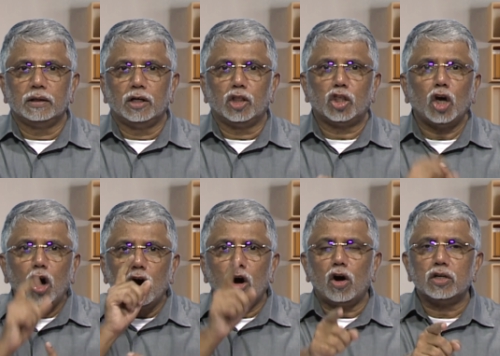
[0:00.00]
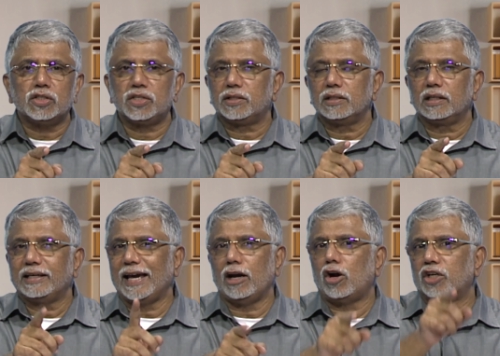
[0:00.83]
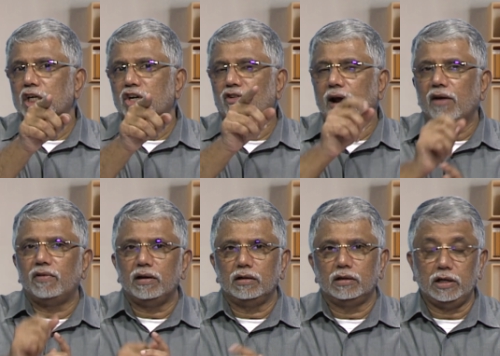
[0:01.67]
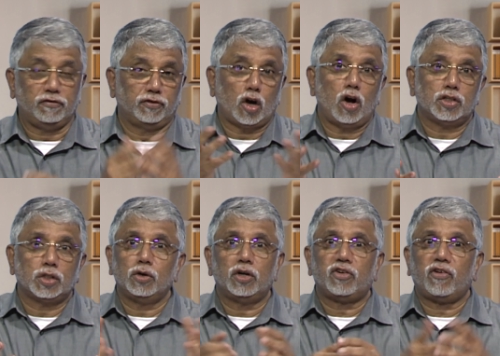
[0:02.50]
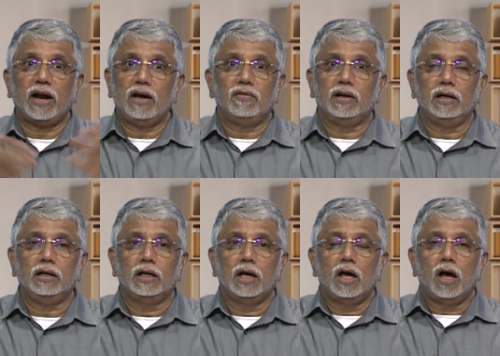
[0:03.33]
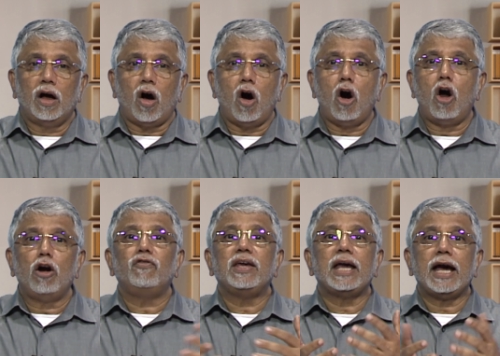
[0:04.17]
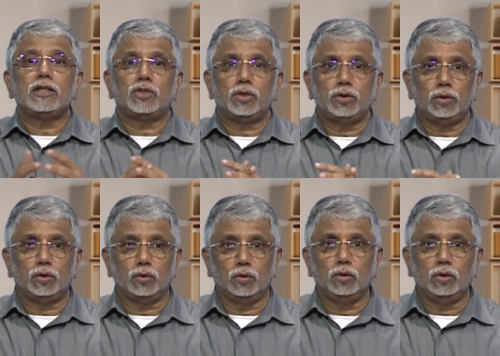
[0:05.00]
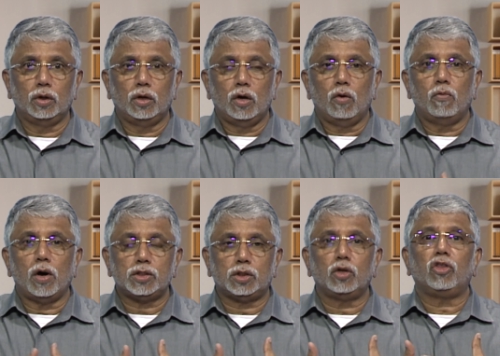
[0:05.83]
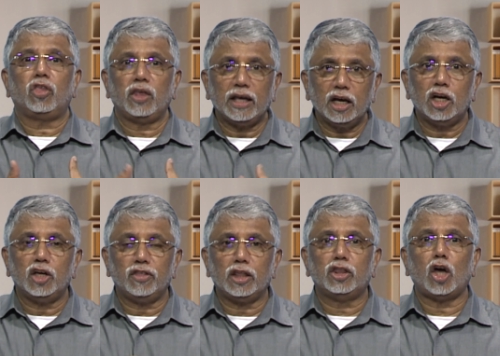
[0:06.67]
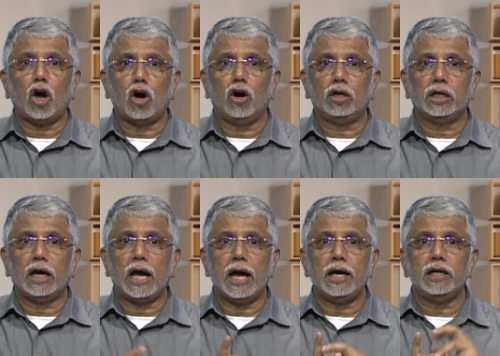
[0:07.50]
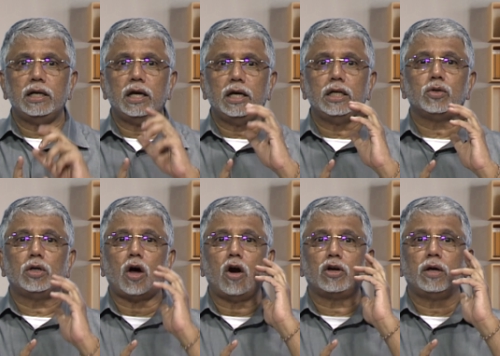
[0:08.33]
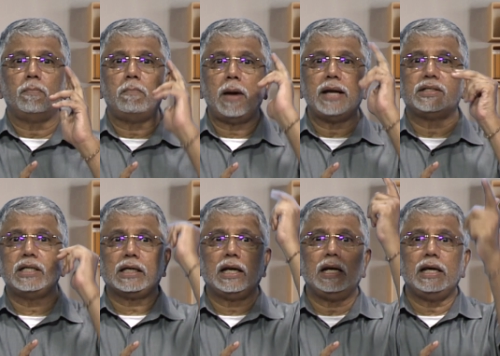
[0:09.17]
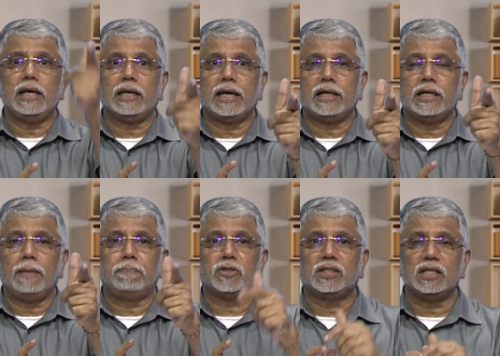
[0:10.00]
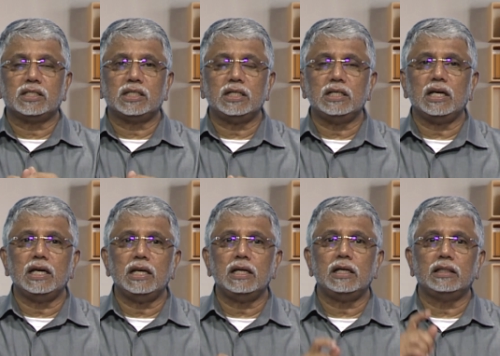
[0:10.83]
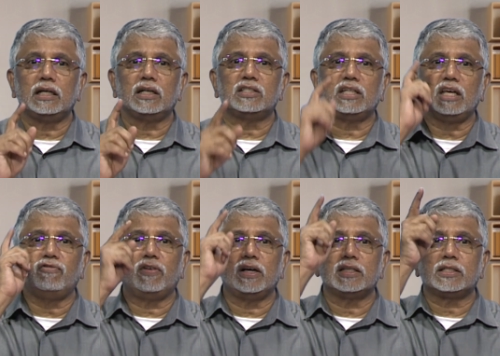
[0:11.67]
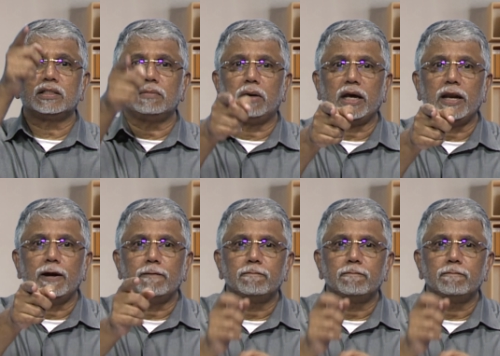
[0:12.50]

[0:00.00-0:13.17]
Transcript: Thoughts cannot travel. If thoughts could travel, all we had to do was to think the thought and it would automatically get deposited in the receiver's brain.